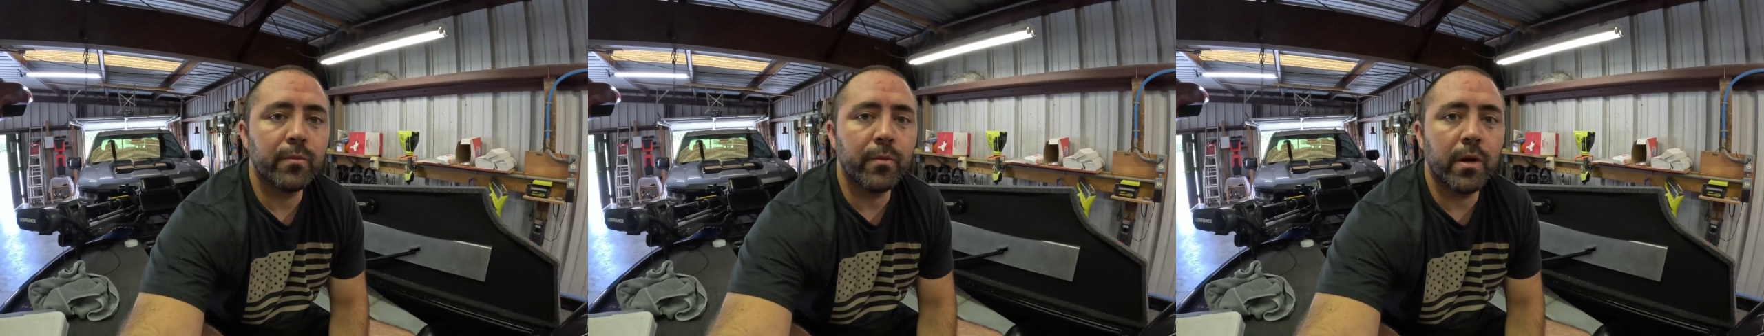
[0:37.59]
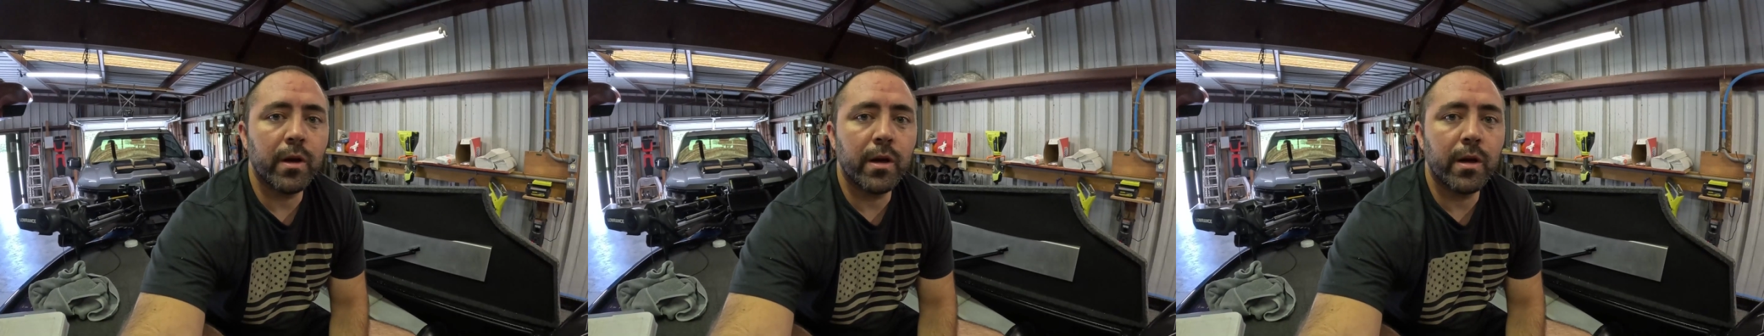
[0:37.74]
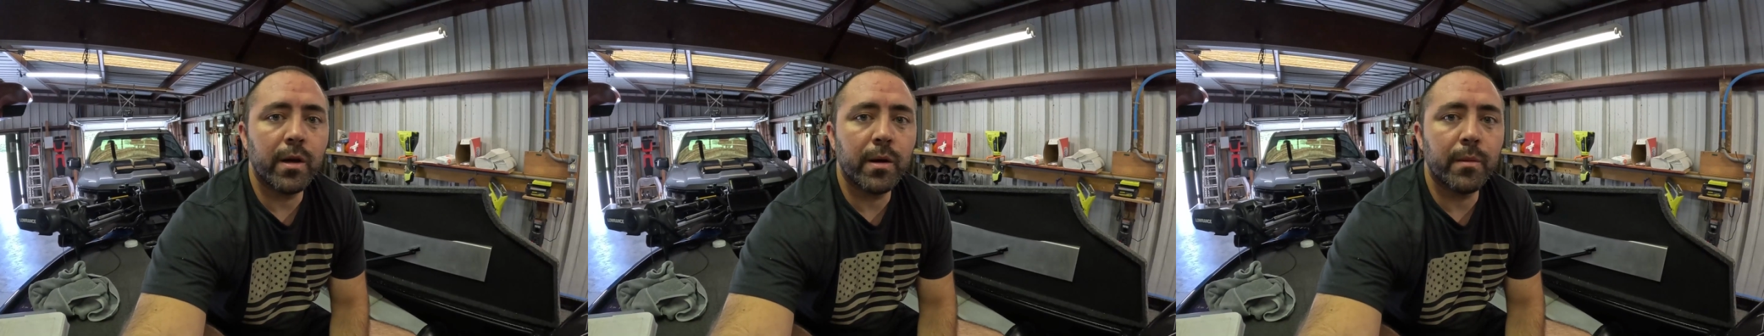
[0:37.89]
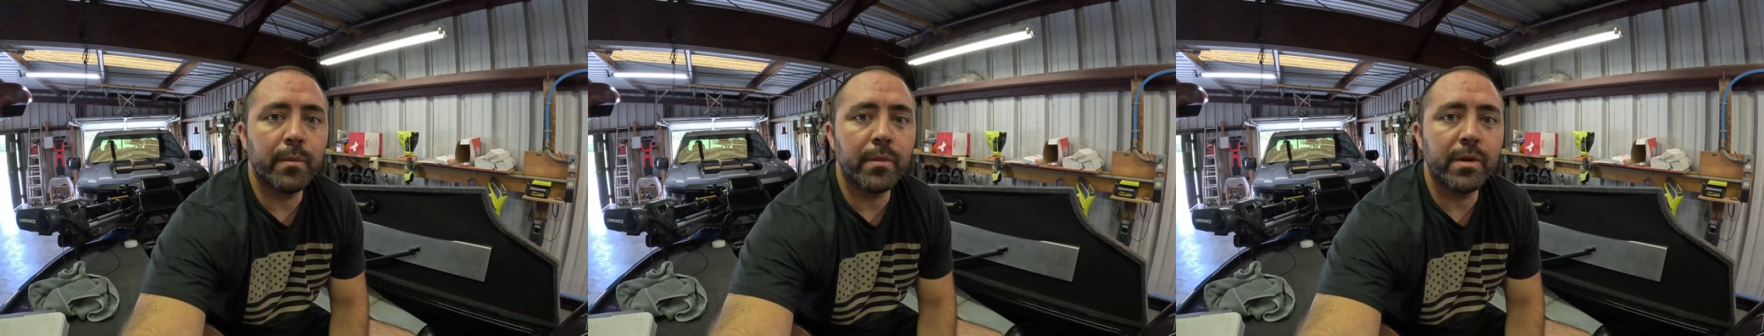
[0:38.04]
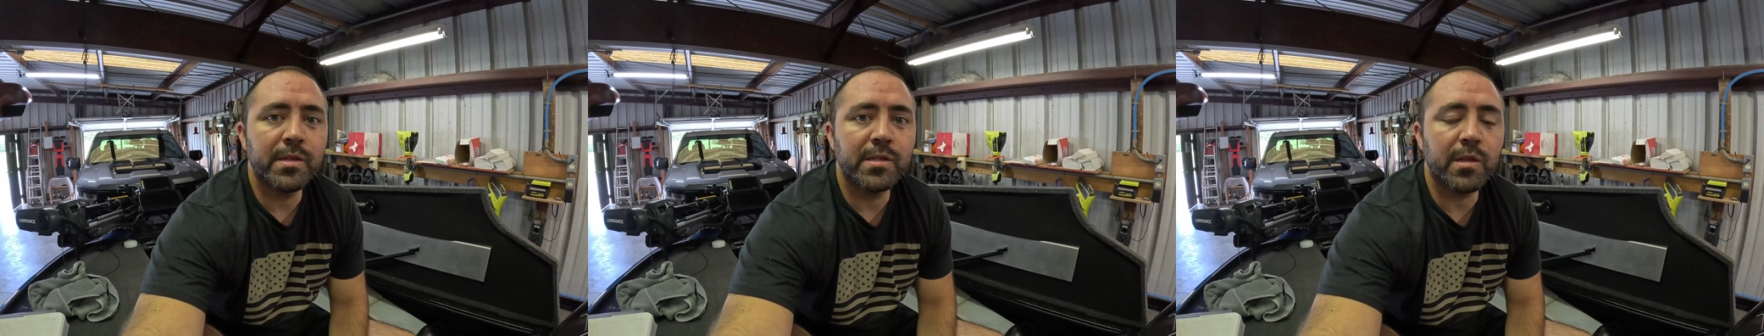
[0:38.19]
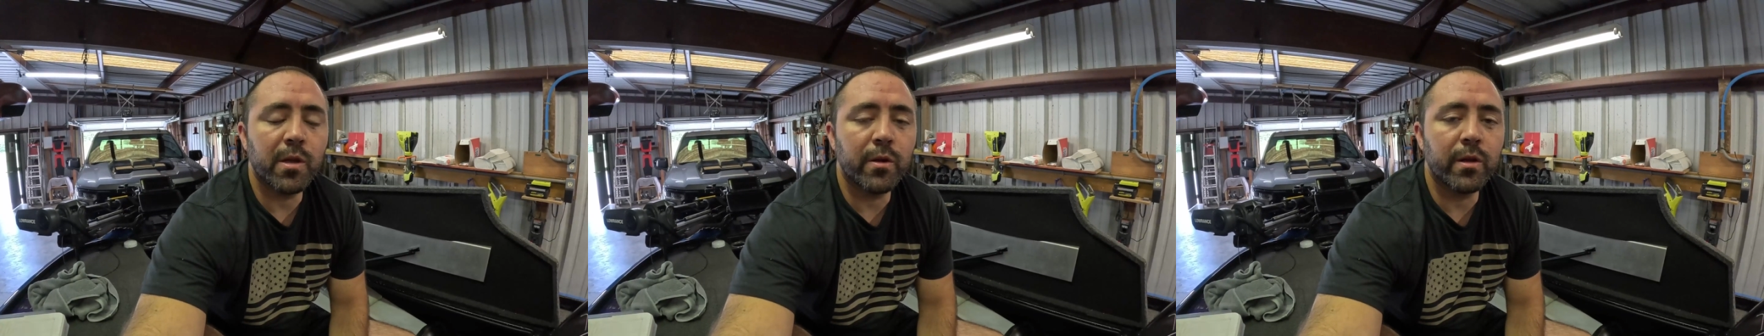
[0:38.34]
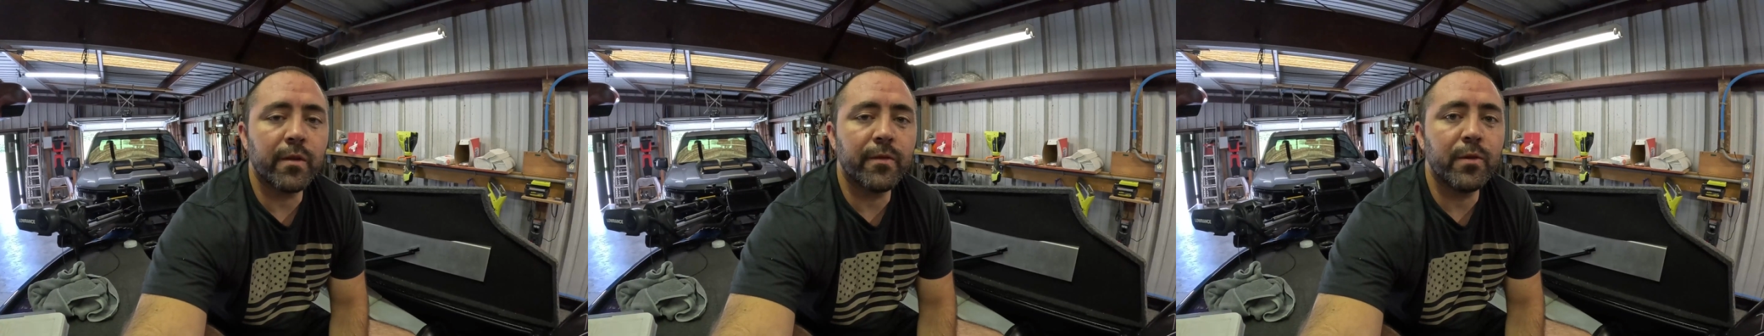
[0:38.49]
um,
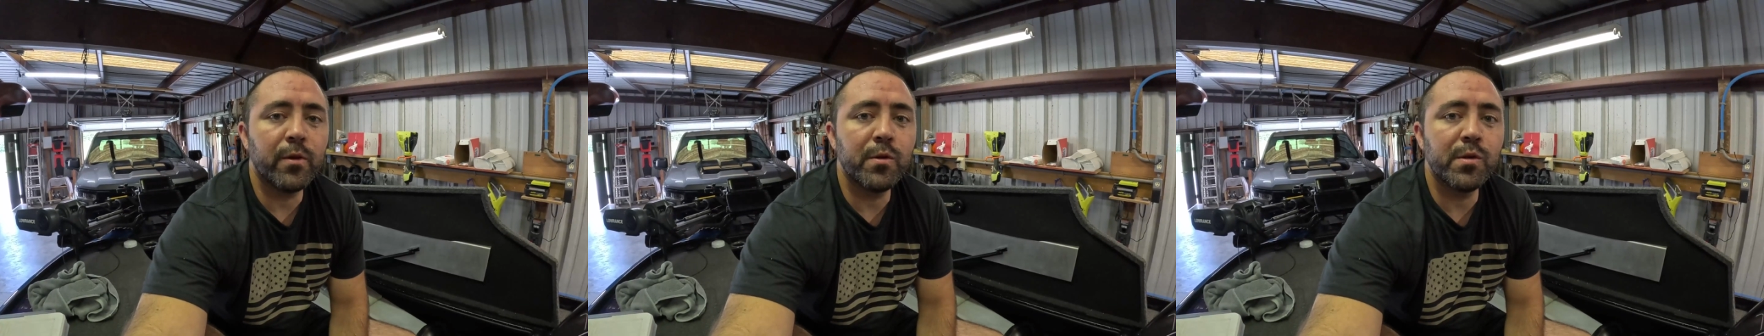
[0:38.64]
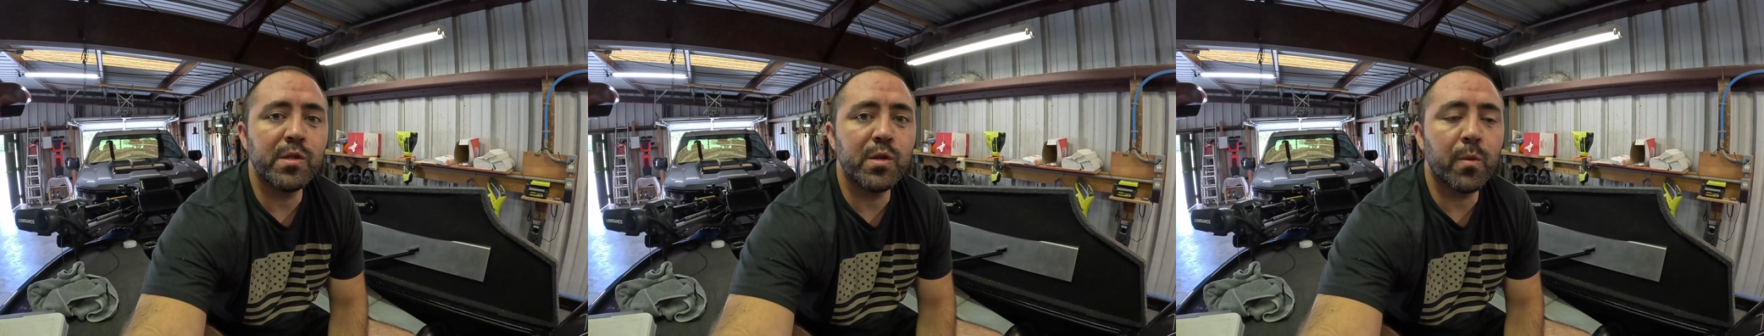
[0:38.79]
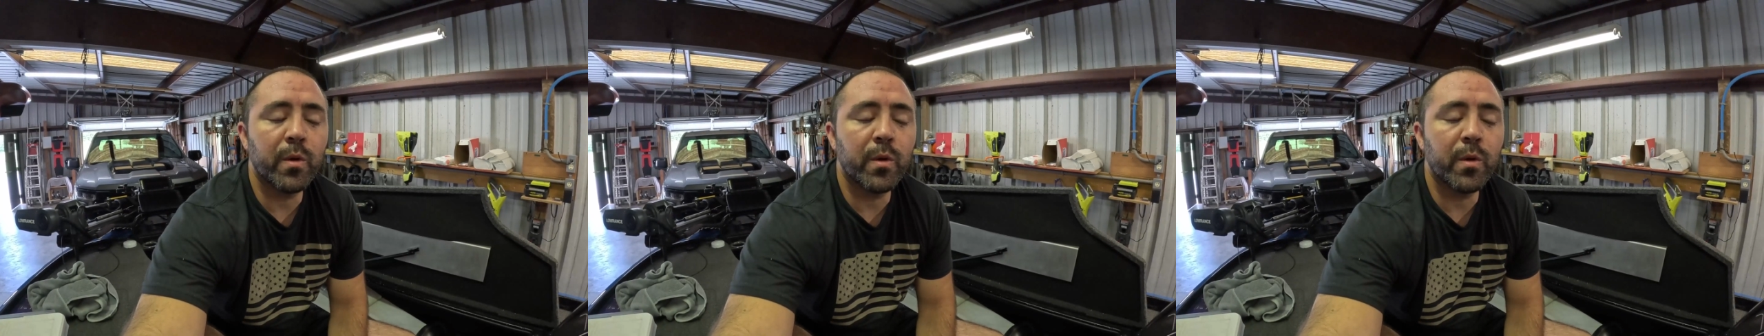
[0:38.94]
installing a fuse,